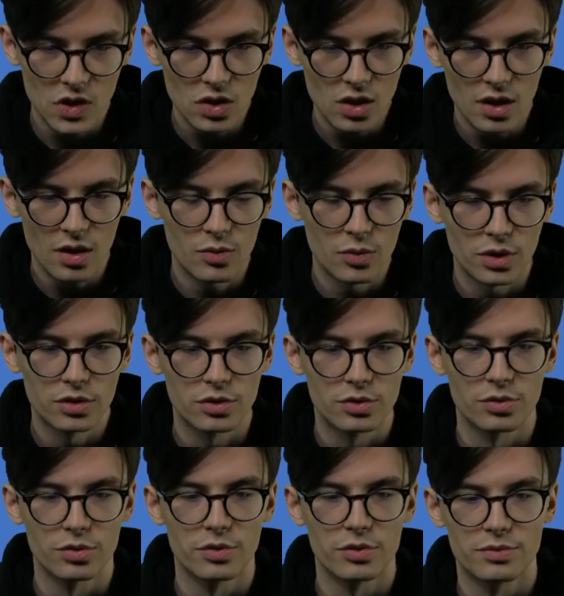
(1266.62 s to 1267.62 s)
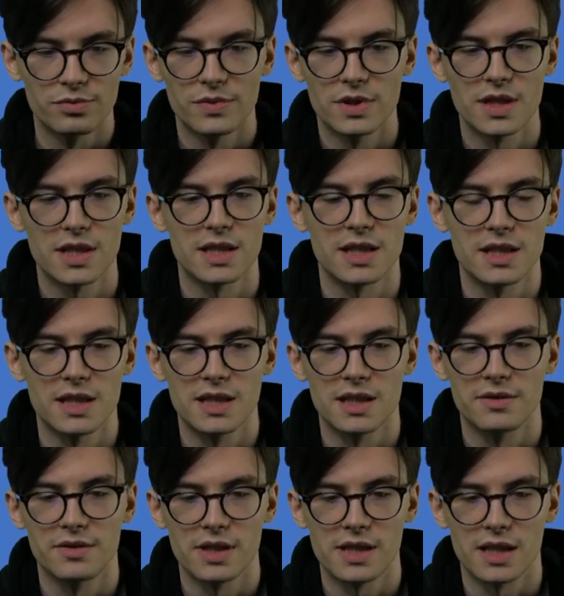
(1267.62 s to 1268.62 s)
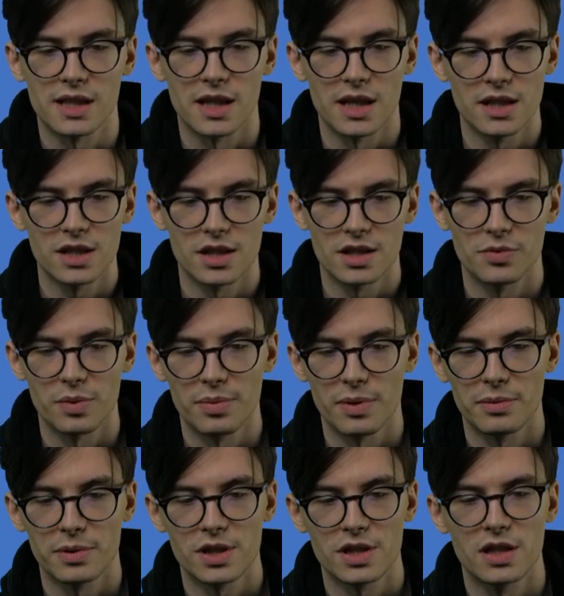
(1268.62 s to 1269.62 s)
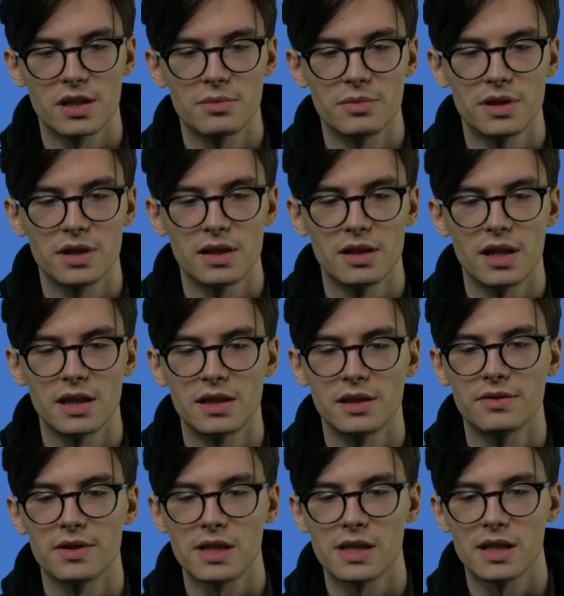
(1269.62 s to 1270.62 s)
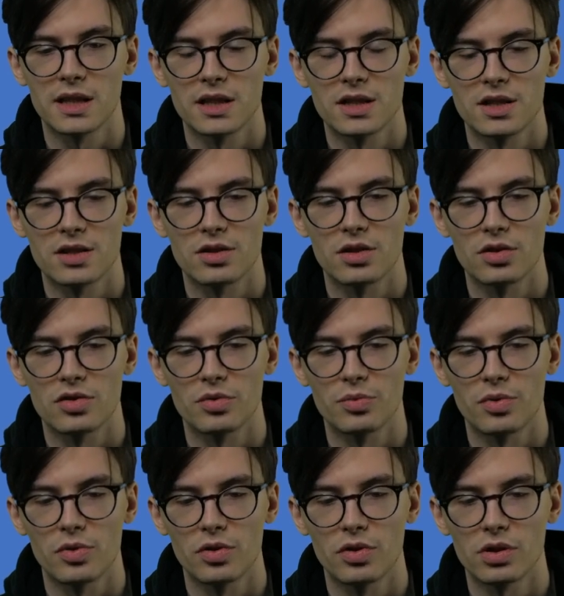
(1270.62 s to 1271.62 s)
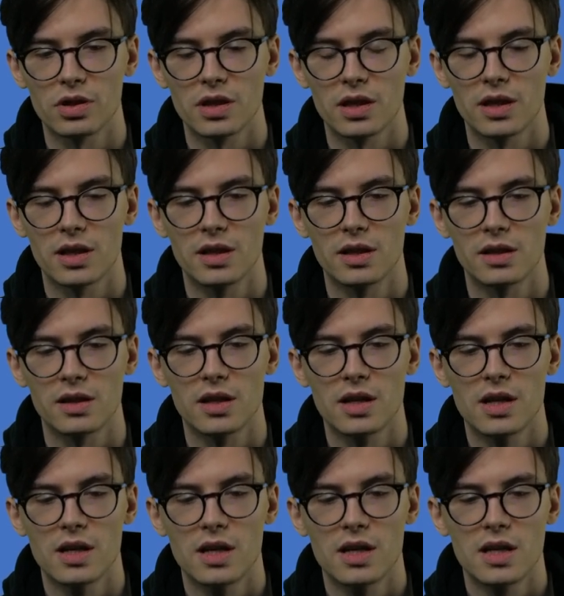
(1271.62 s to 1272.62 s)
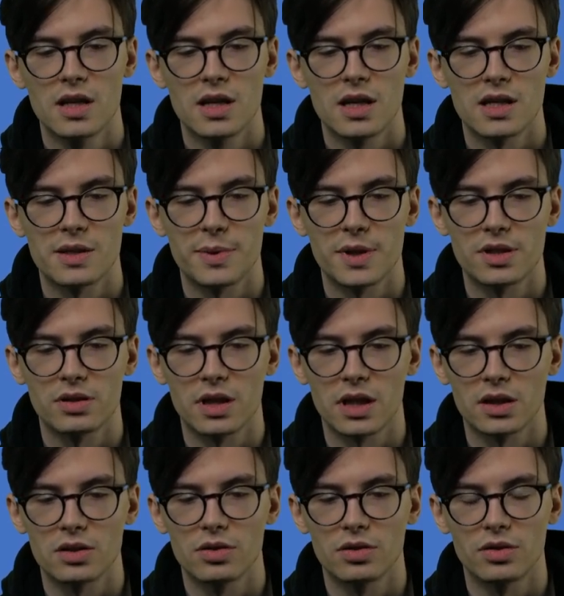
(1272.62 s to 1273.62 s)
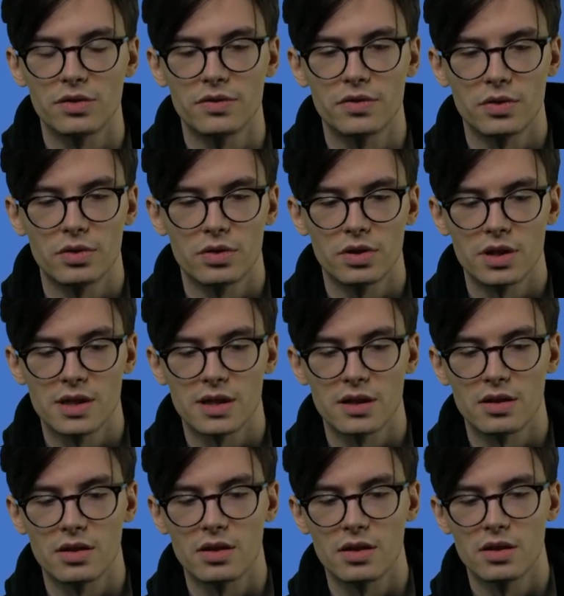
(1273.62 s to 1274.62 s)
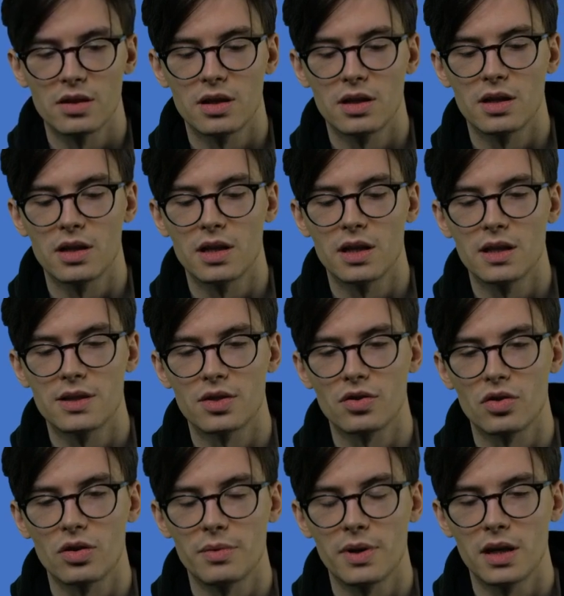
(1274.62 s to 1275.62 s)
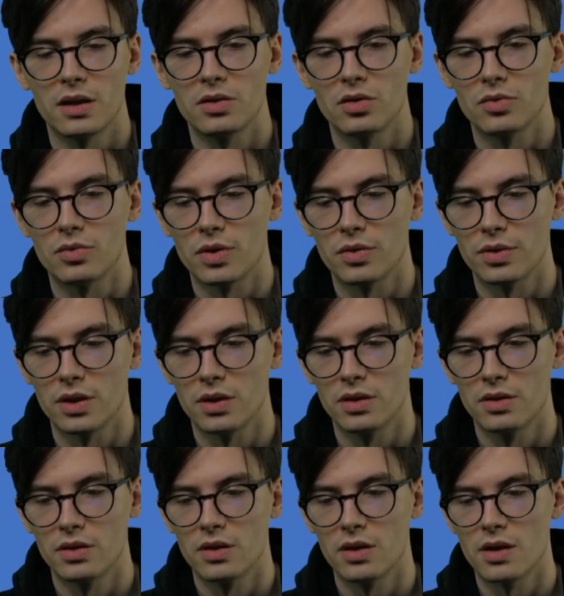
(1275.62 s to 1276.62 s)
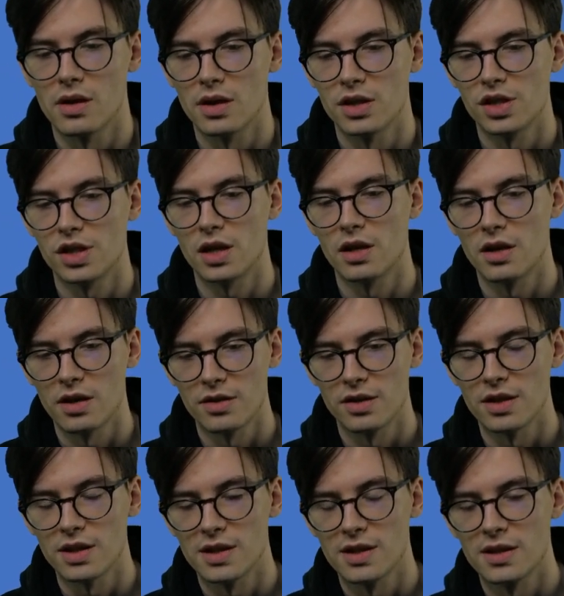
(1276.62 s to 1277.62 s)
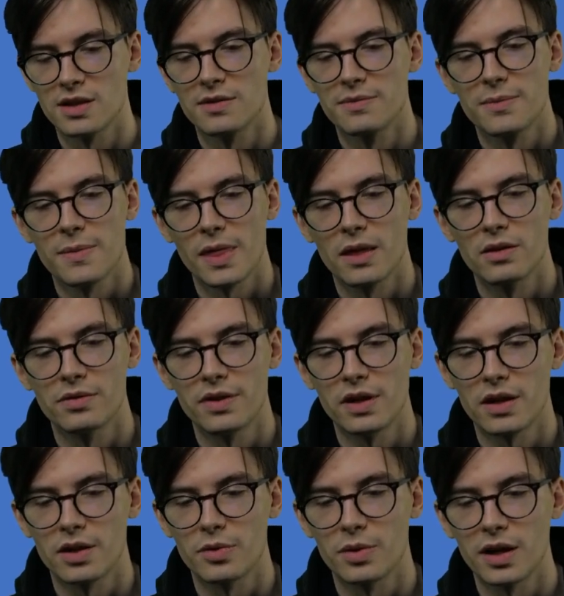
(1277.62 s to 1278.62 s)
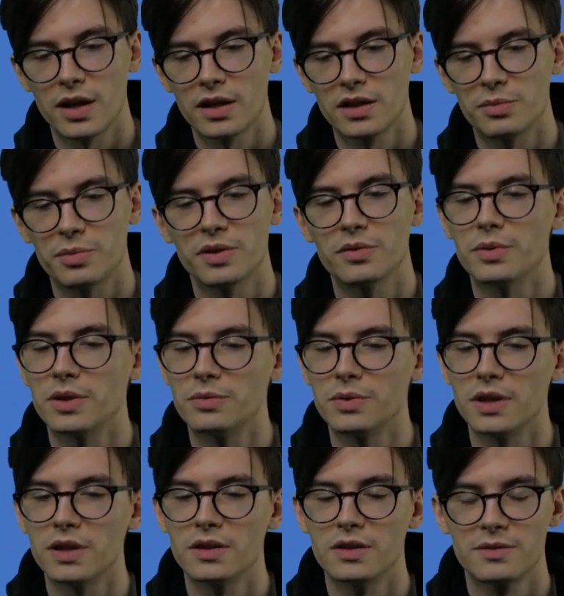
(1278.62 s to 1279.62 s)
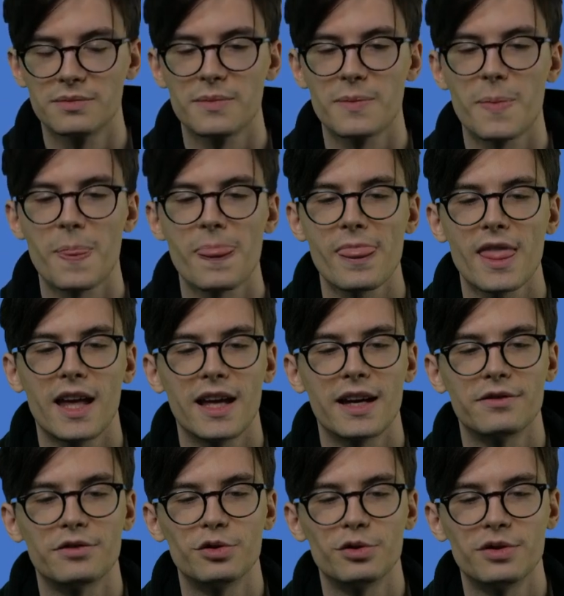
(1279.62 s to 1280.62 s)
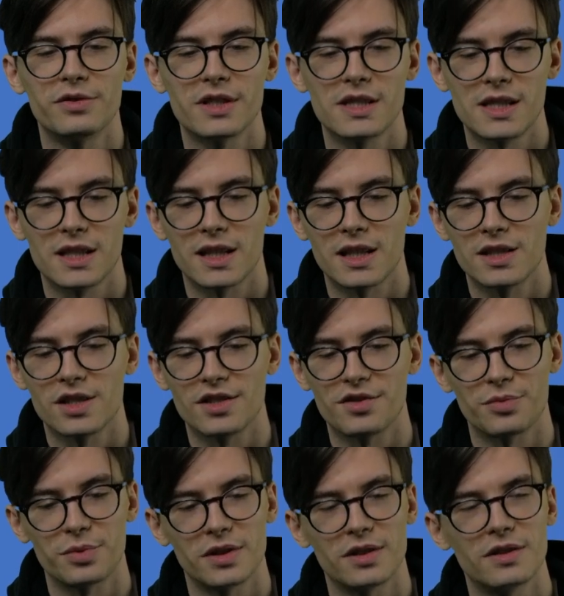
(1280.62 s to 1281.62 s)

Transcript: want to see these investigations, we publish them at investigations.support, and spatialtech.info is our Instagram handle, where we share these very quiet, but when we have new investigations, we